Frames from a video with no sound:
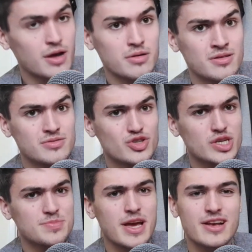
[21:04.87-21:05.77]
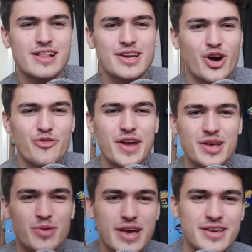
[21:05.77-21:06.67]
Oh, trust me, I'll clean it off
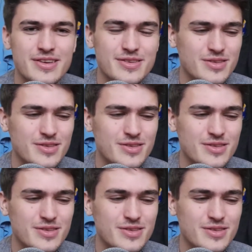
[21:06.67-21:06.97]
anyway.